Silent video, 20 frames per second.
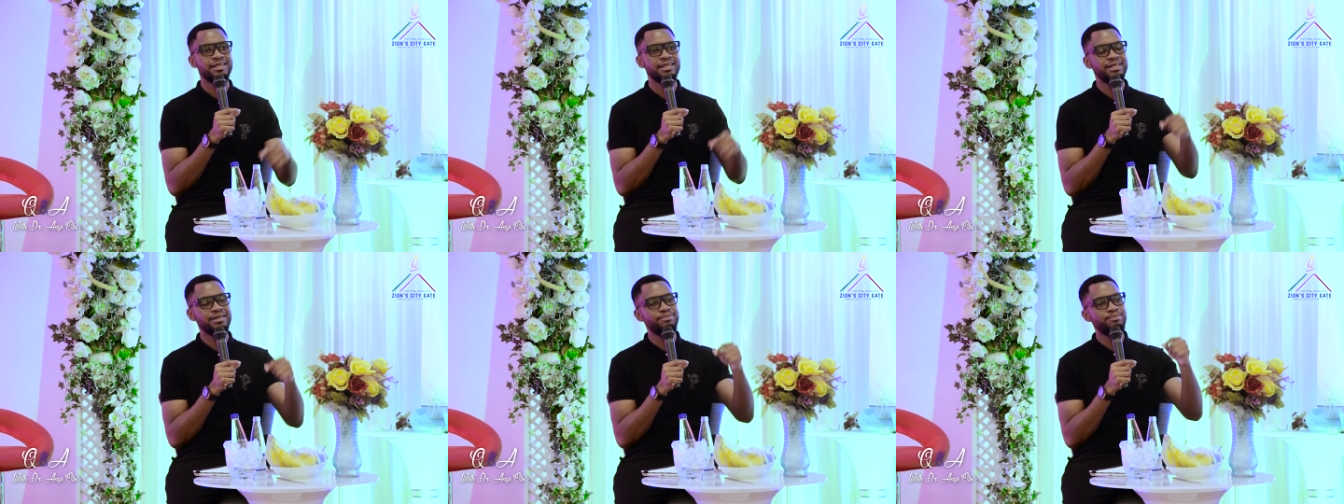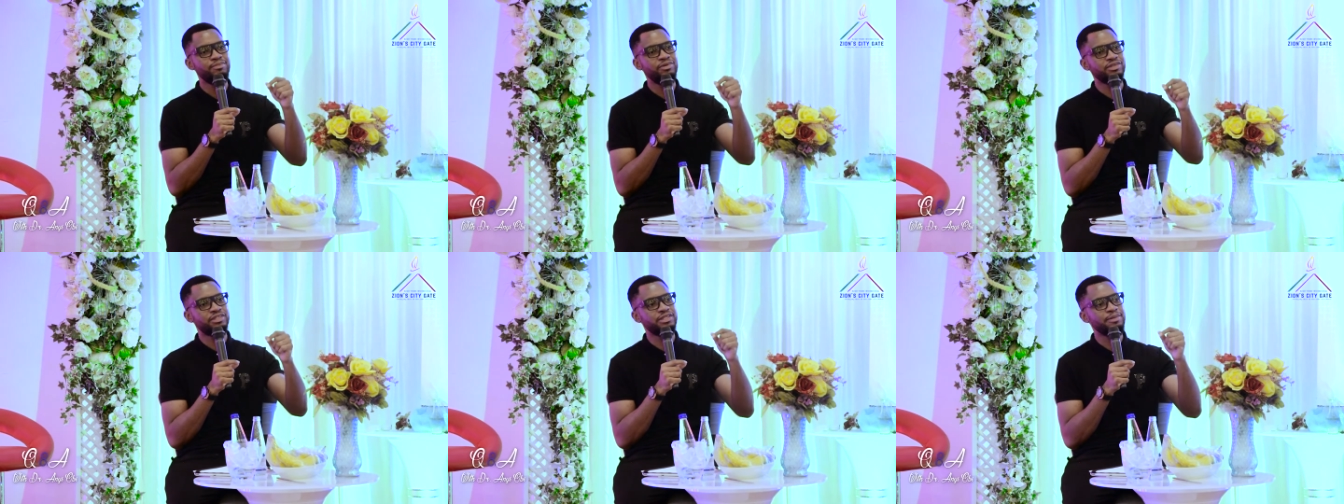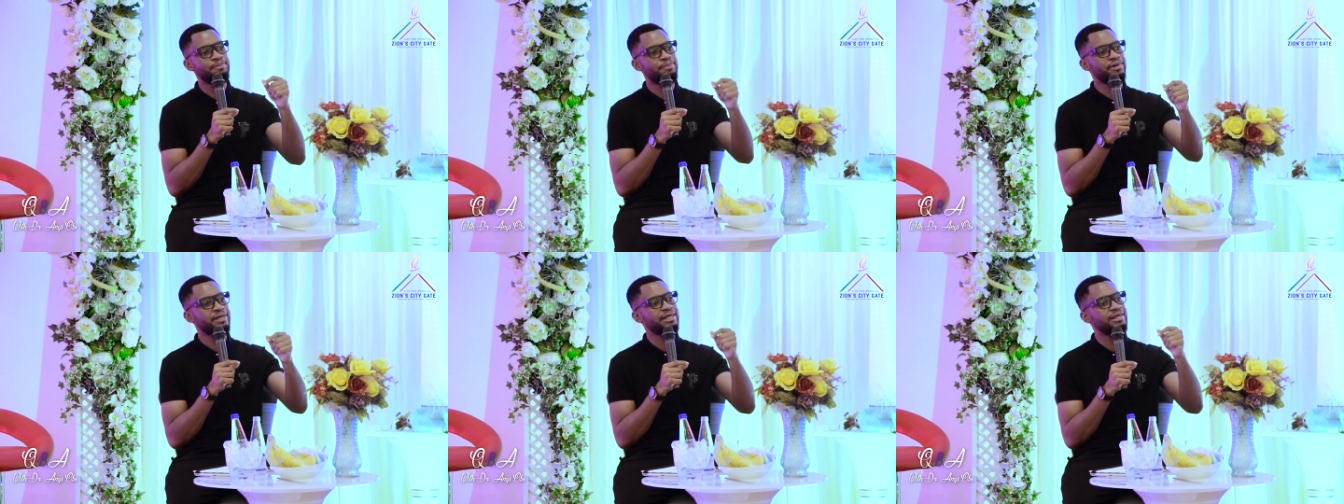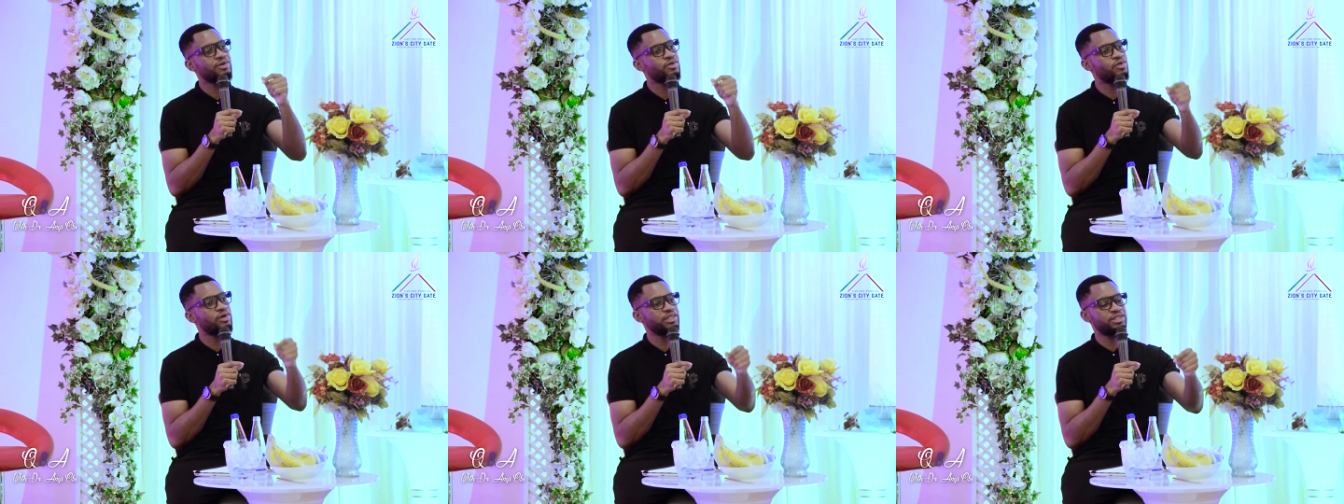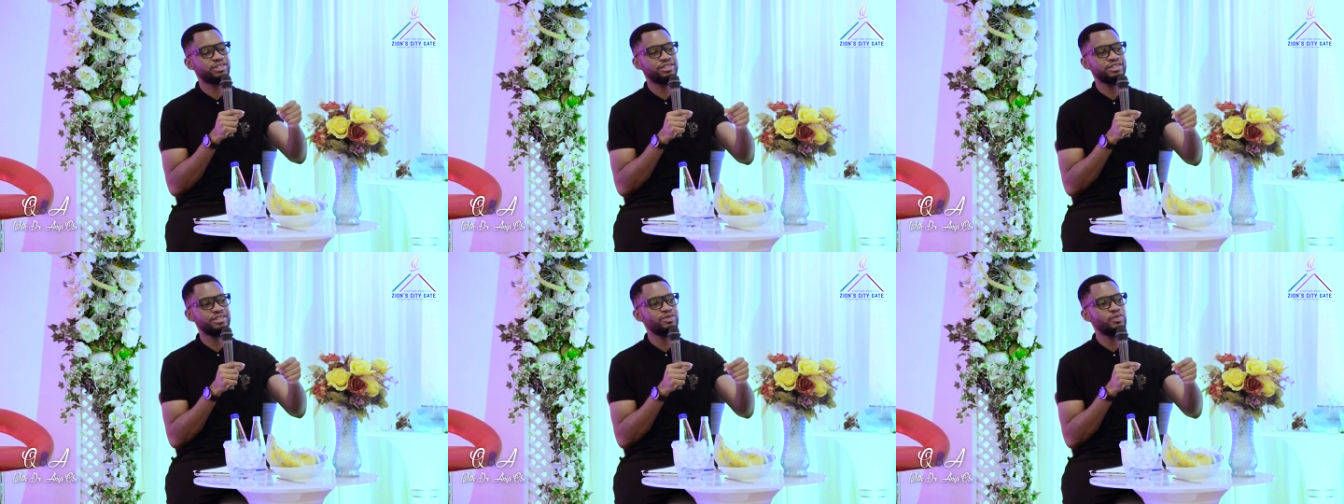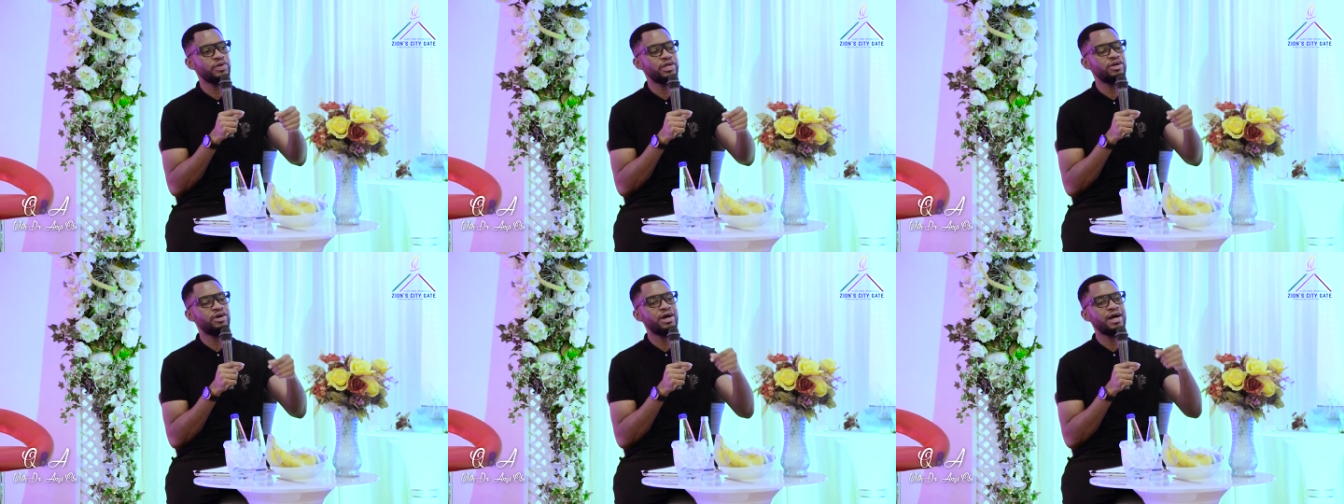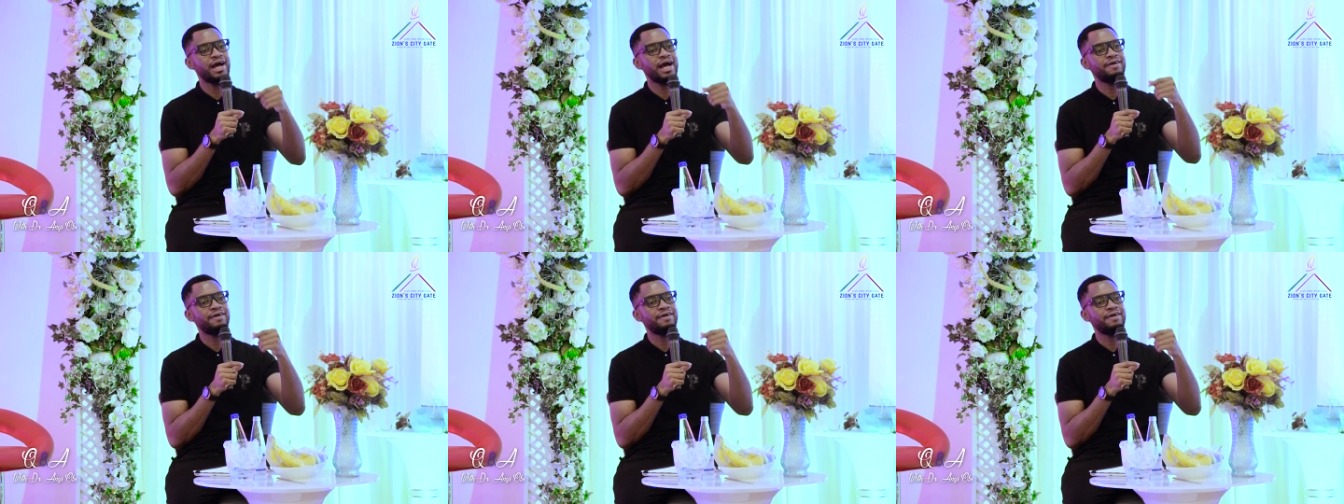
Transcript: The most important question we